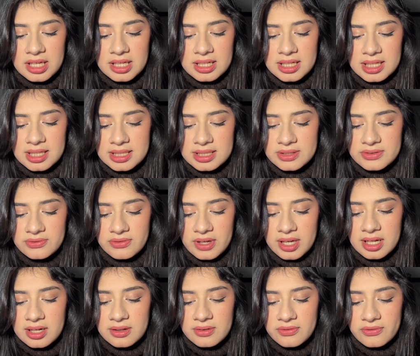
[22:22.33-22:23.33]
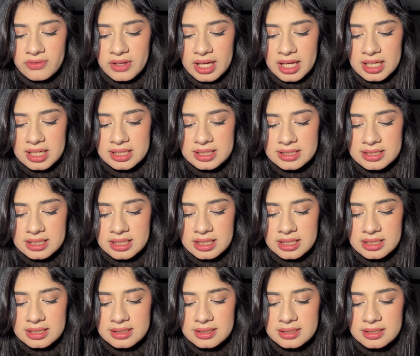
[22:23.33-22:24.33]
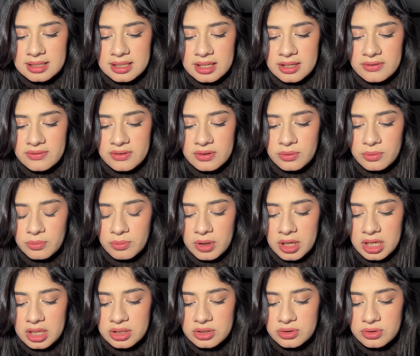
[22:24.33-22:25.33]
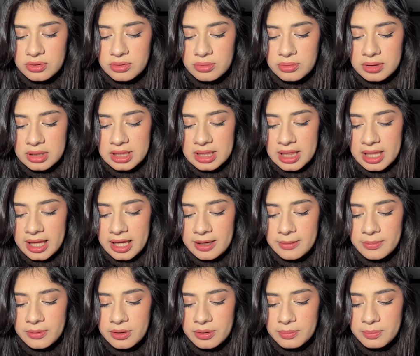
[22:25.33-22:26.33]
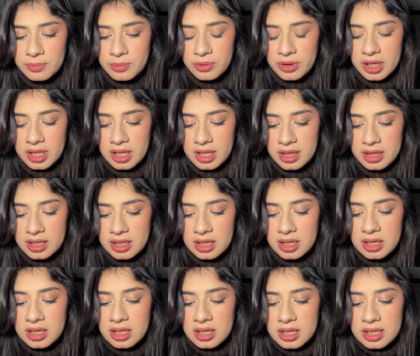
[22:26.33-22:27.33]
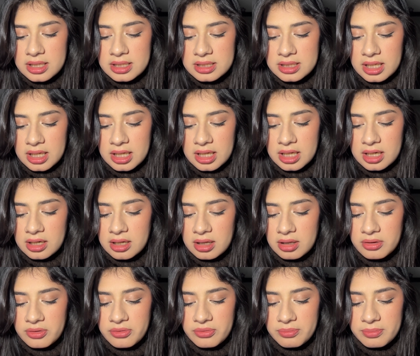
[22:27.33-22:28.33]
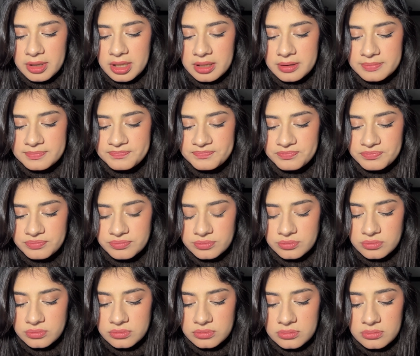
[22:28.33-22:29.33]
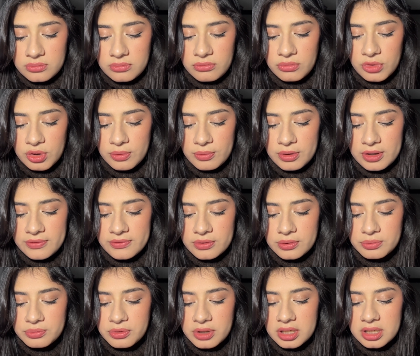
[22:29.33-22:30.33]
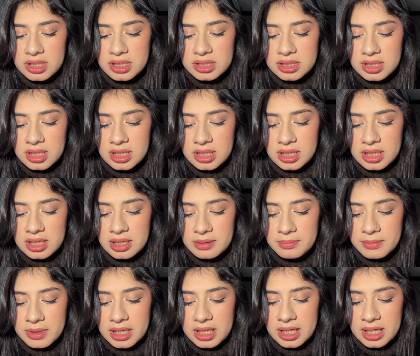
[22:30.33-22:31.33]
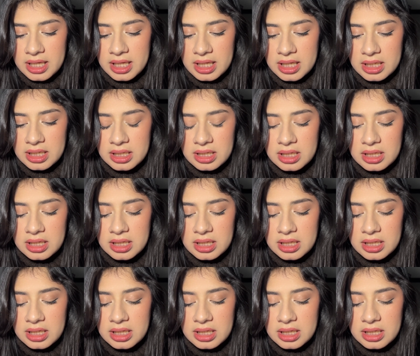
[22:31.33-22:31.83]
These fatal fantasies giving way to labored breath, taking all of me. We've already done it in my head.